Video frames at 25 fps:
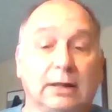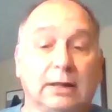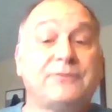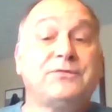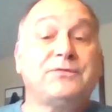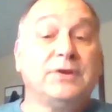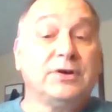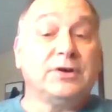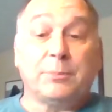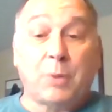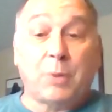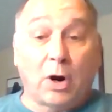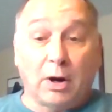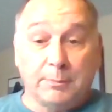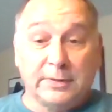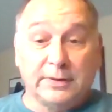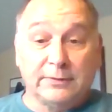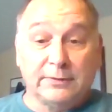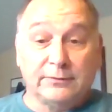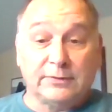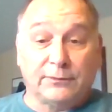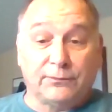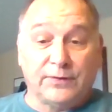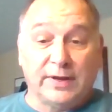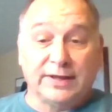left the
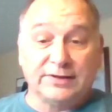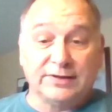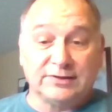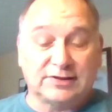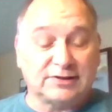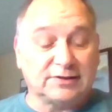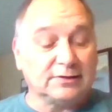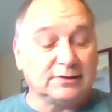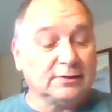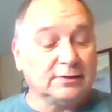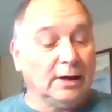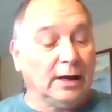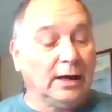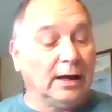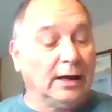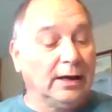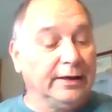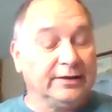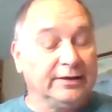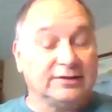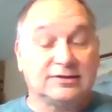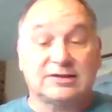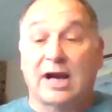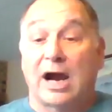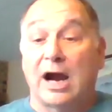Department of Defense
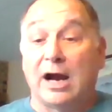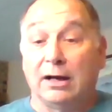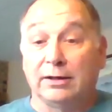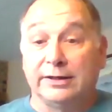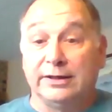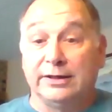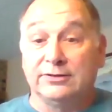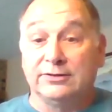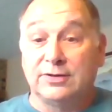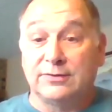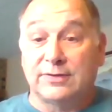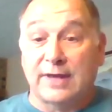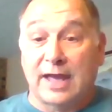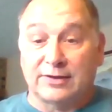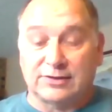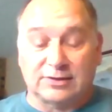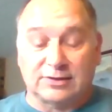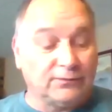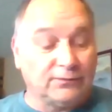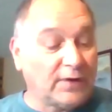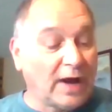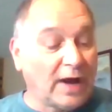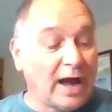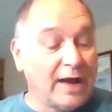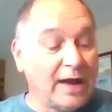uh, entirely in
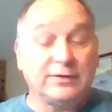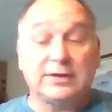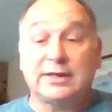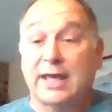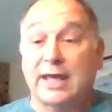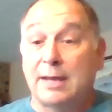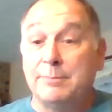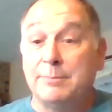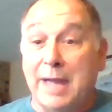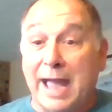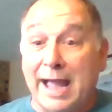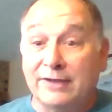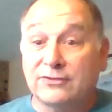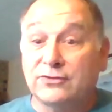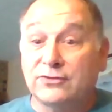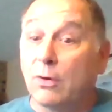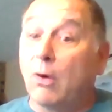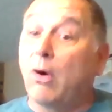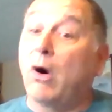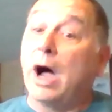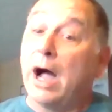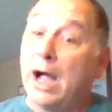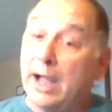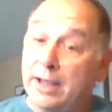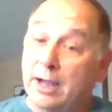2005 and came
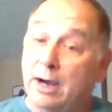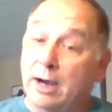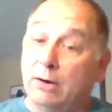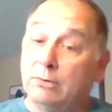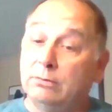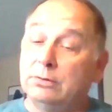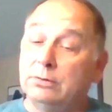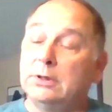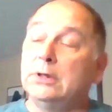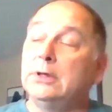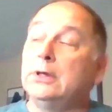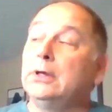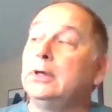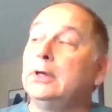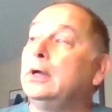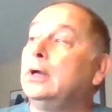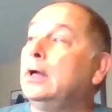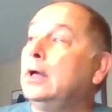back to Ohio.